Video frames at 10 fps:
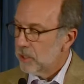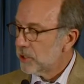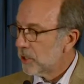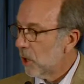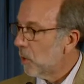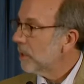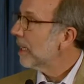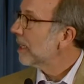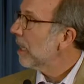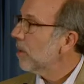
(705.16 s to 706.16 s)
So
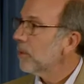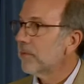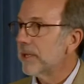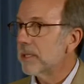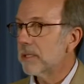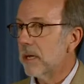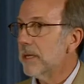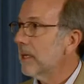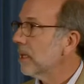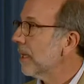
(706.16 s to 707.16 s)
a couple of
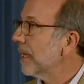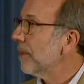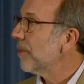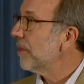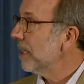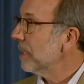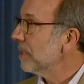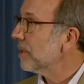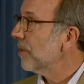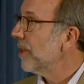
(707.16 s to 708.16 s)
exciting
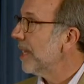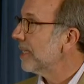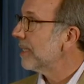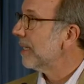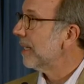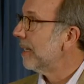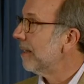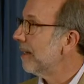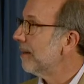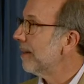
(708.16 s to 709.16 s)
things that
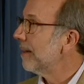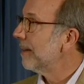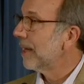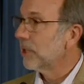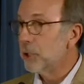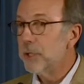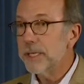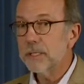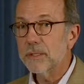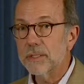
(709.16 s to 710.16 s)
are
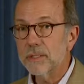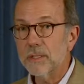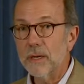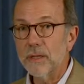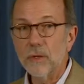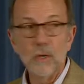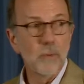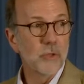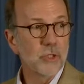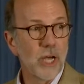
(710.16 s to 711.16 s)
unique to this study that are
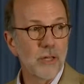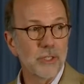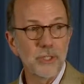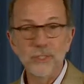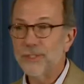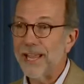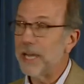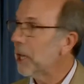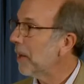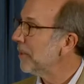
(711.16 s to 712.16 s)
both challenges
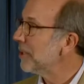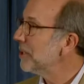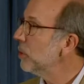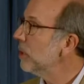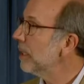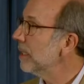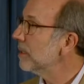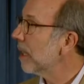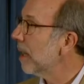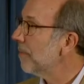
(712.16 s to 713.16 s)
and
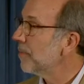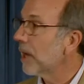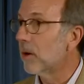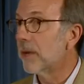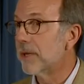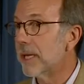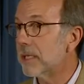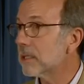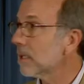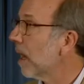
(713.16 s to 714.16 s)
opportunities are on the
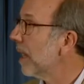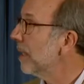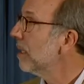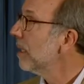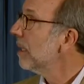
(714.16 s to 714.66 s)
next slide.